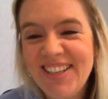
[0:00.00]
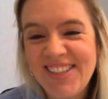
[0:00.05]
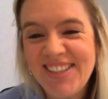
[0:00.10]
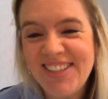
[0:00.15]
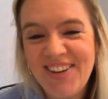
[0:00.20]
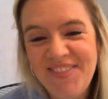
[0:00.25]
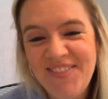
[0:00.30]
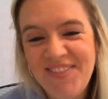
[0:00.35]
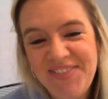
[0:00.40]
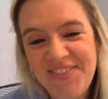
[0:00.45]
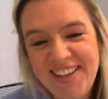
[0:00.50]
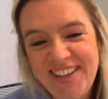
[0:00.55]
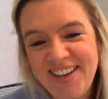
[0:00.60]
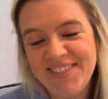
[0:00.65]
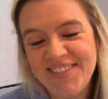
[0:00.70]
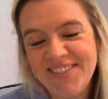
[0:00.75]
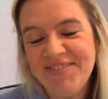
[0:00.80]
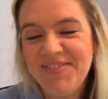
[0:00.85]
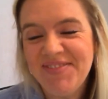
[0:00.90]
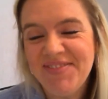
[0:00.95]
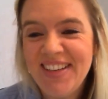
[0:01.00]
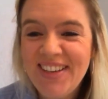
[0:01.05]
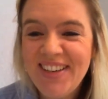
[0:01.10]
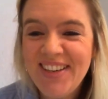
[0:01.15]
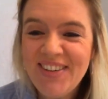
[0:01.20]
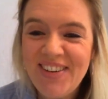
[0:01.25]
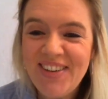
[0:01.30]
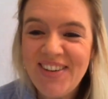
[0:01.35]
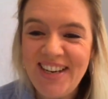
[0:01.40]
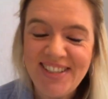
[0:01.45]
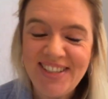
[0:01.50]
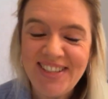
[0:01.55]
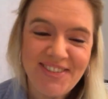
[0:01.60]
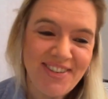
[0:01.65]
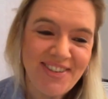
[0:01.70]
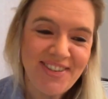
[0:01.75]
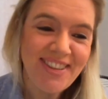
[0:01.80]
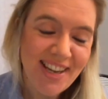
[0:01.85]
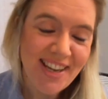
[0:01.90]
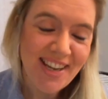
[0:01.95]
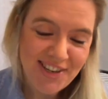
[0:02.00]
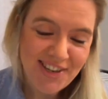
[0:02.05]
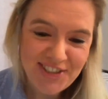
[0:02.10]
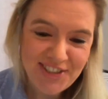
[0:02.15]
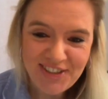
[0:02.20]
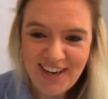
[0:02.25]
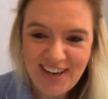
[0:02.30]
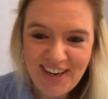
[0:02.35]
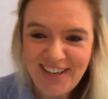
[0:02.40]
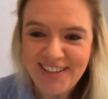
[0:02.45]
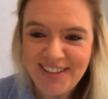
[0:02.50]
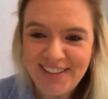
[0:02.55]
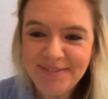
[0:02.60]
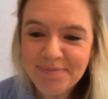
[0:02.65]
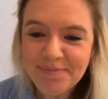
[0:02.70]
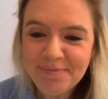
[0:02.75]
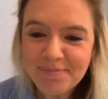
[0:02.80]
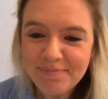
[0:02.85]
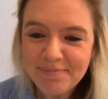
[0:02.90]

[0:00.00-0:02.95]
So yeah, really different. Thank you, Joanna.